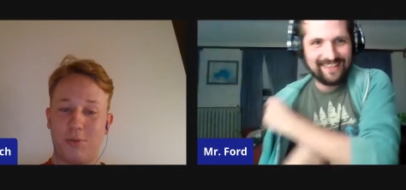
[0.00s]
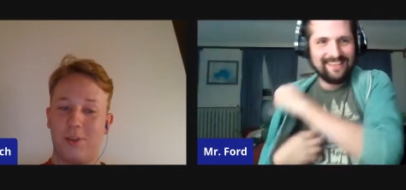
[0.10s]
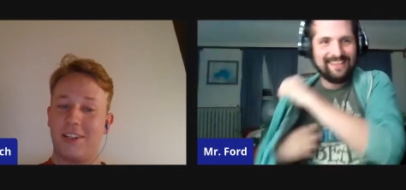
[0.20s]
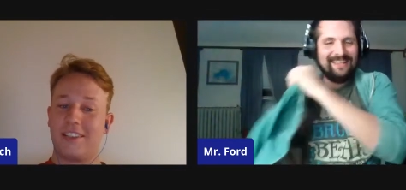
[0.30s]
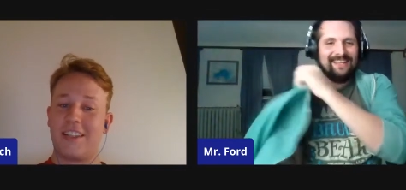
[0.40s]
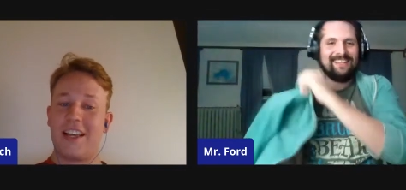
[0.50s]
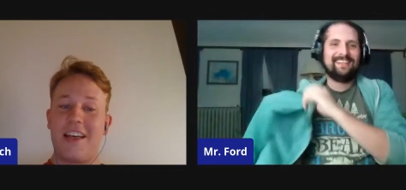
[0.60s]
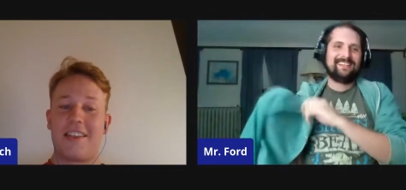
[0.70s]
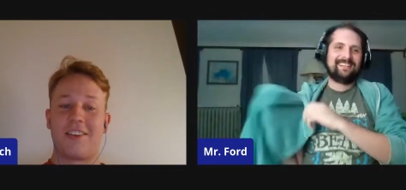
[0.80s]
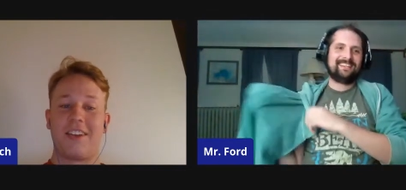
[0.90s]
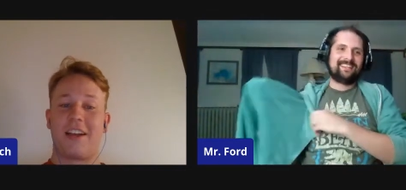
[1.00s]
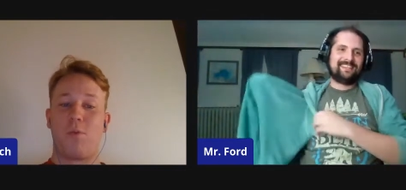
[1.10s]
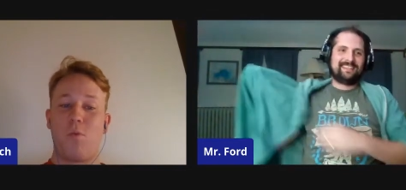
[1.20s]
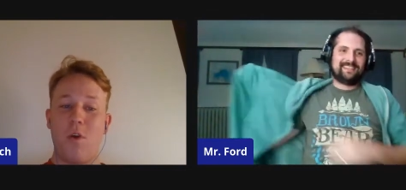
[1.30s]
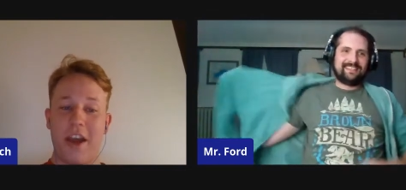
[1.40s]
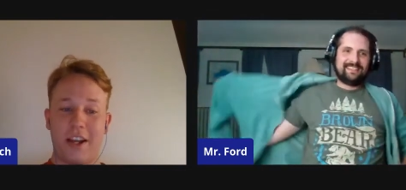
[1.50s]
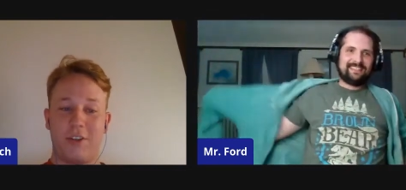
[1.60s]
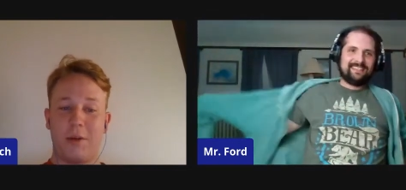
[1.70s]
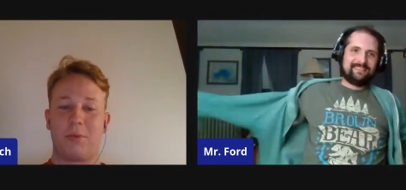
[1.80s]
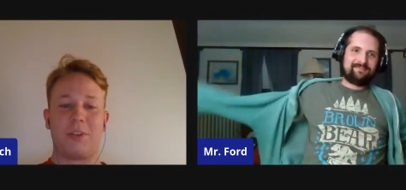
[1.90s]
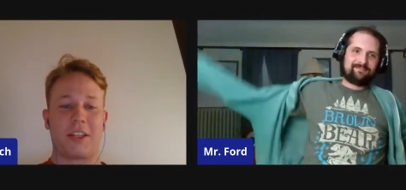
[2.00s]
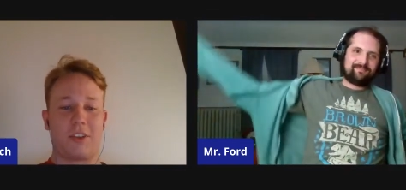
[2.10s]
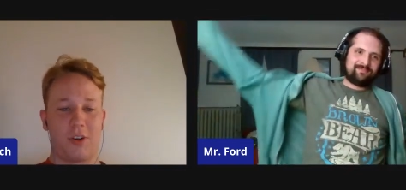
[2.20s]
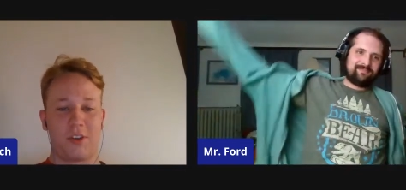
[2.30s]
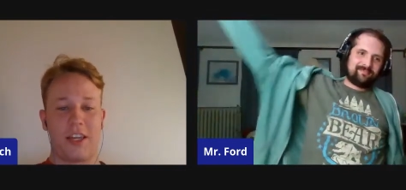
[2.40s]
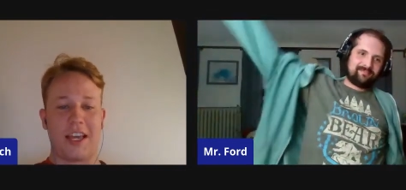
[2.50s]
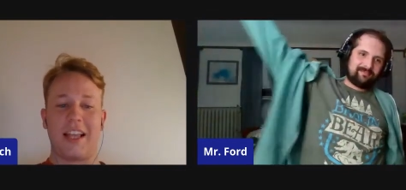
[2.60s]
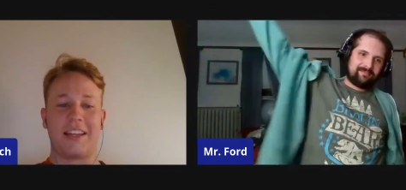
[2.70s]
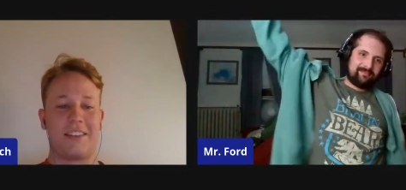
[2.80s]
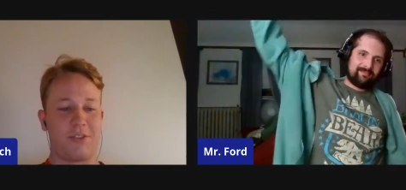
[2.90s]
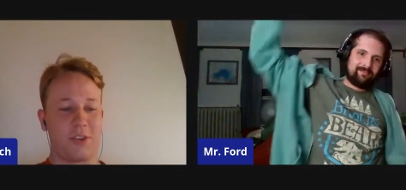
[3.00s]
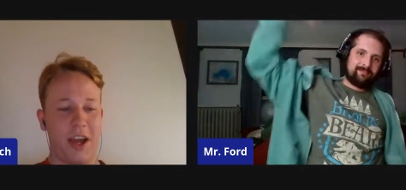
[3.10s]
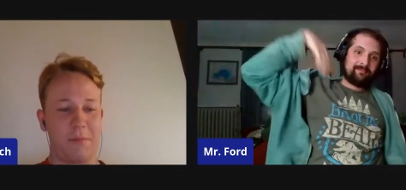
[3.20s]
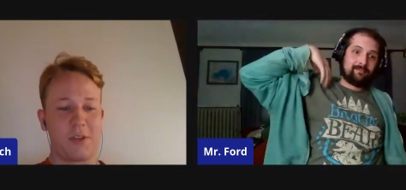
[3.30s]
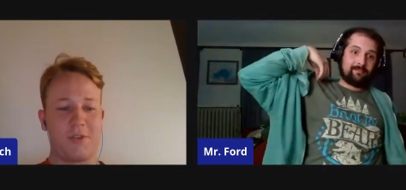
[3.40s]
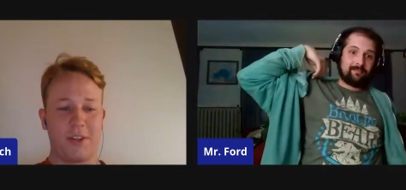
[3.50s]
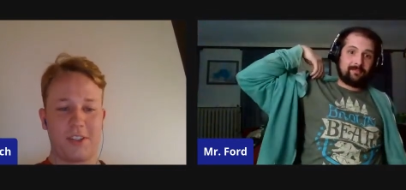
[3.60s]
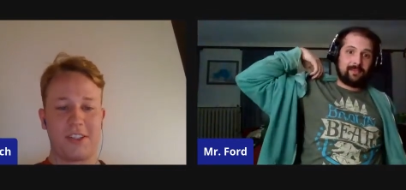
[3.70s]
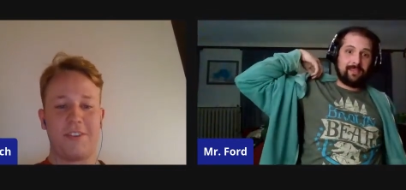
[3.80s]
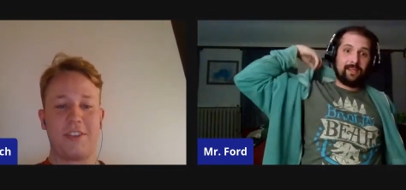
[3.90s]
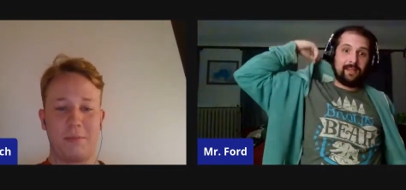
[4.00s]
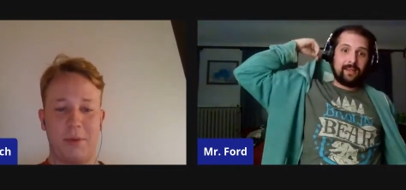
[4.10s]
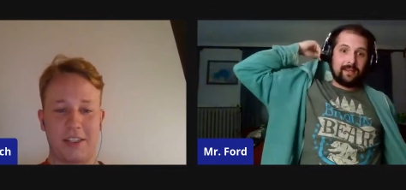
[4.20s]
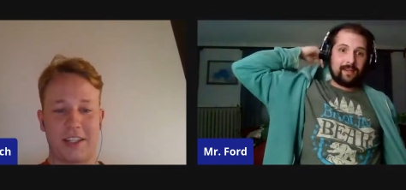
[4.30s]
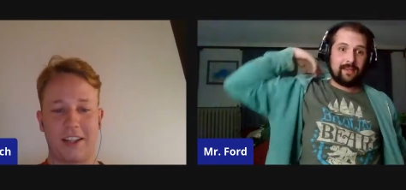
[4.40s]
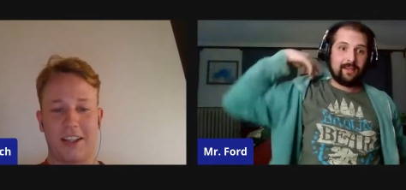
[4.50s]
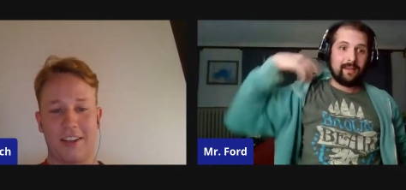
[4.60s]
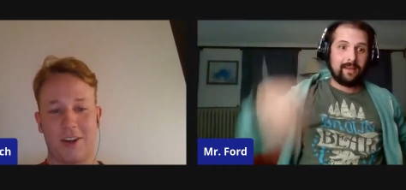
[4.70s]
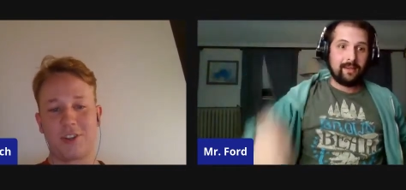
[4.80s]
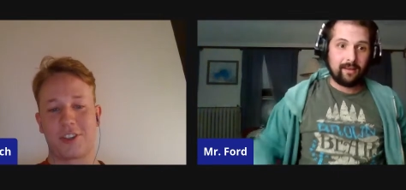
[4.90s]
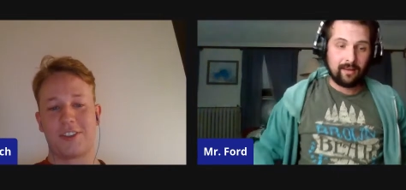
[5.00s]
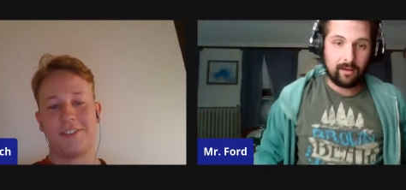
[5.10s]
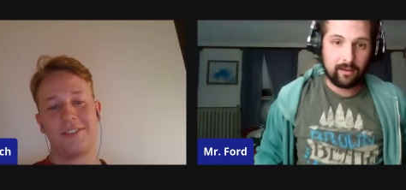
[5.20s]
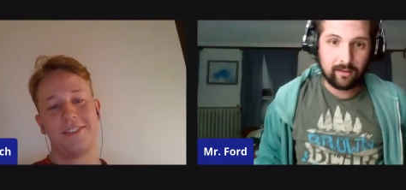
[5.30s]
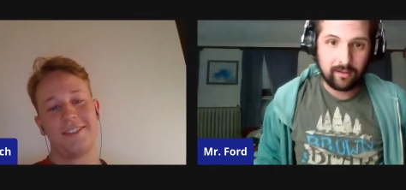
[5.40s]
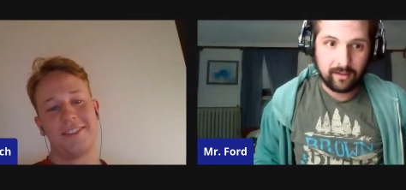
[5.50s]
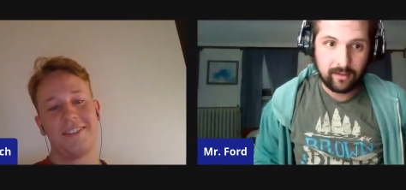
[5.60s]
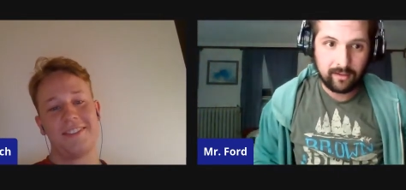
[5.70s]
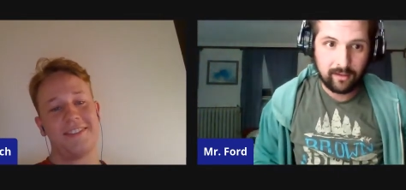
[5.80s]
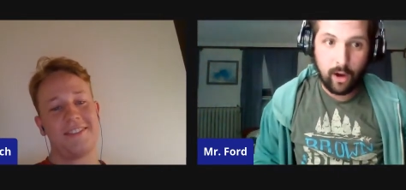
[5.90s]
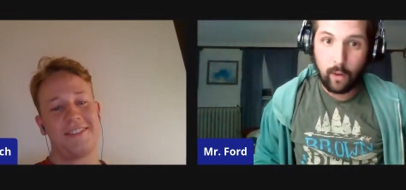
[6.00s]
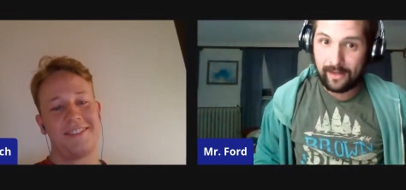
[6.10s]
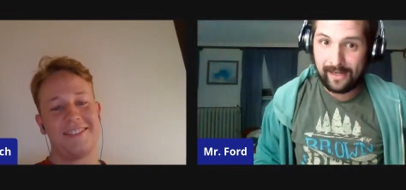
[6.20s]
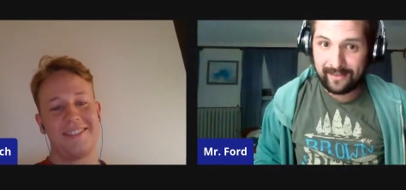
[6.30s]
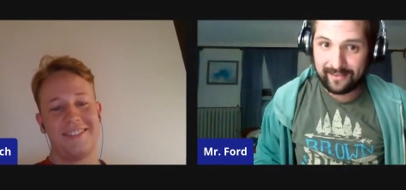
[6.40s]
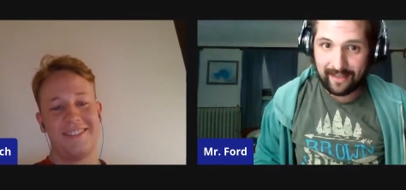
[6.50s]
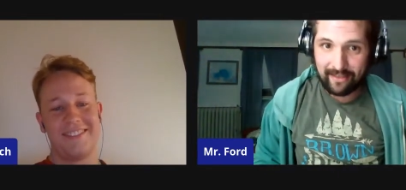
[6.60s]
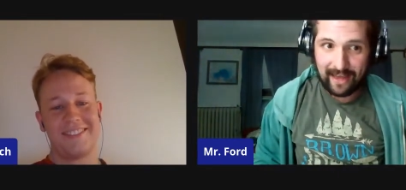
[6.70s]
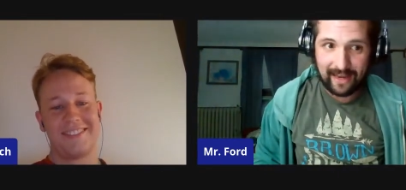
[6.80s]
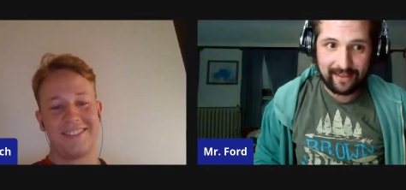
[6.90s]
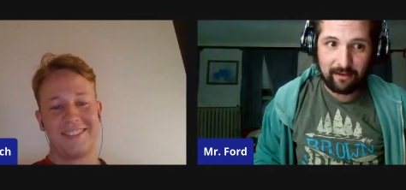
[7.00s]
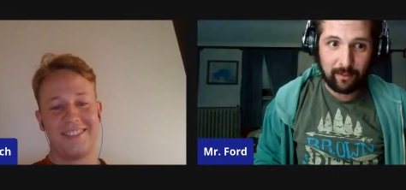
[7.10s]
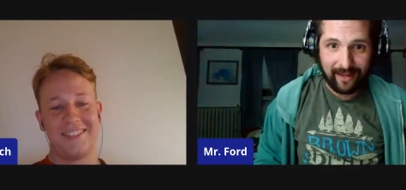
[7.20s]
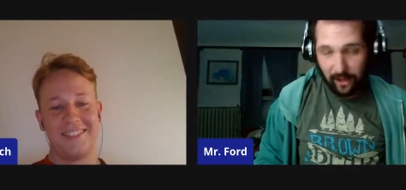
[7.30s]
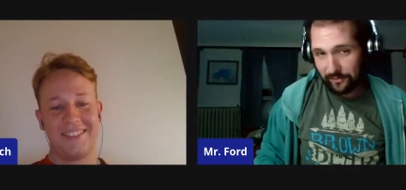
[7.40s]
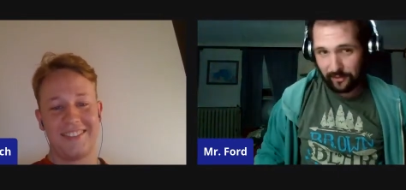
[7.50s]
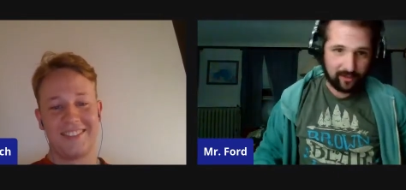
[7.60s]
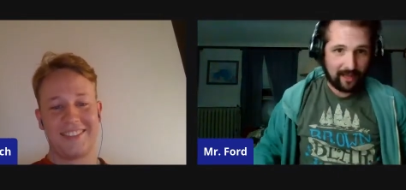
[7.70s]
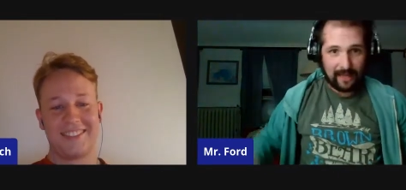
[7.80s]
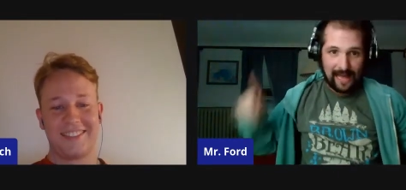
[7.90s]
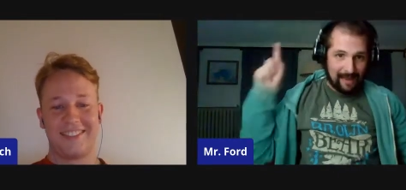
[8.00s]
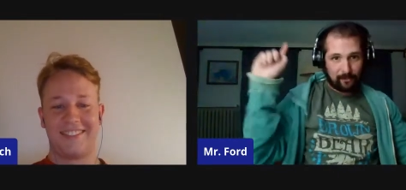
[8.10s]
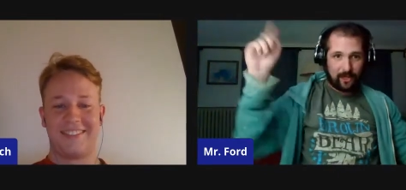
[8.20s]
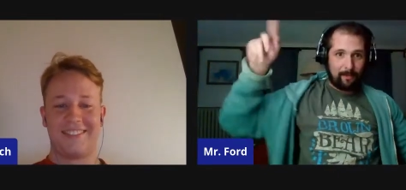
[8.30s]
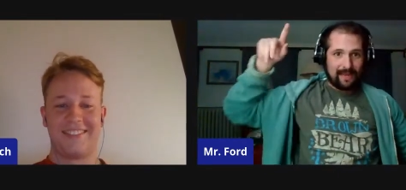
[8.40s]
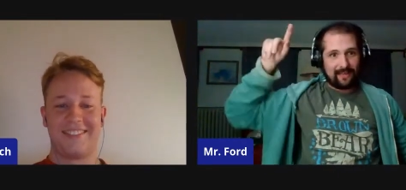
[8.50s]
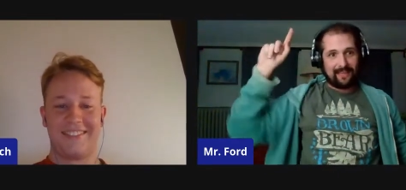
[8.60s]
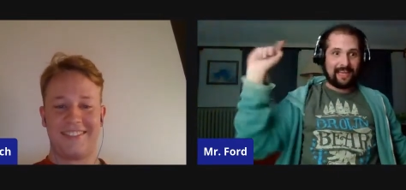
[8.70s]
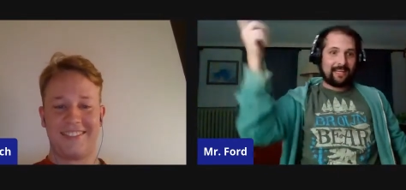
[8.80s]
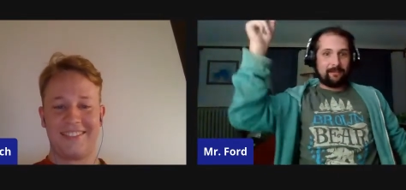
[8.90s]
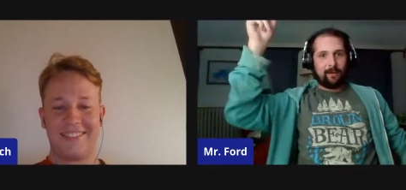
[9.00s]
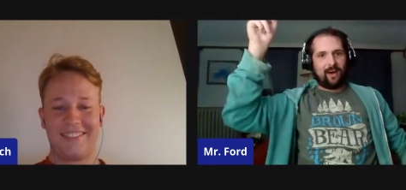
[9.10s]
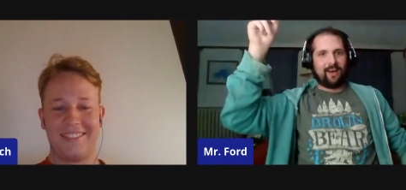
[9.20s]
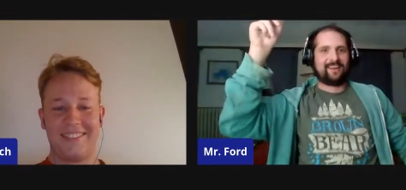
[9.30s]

Speaker 1: old ones. They're like way creepier when like the Earth had like different atmosphere and stuff, and the bugs got a lot larger.
Speaker 2: Oh, he said that, and everyone else is like, "I'm gonna make a ladybug,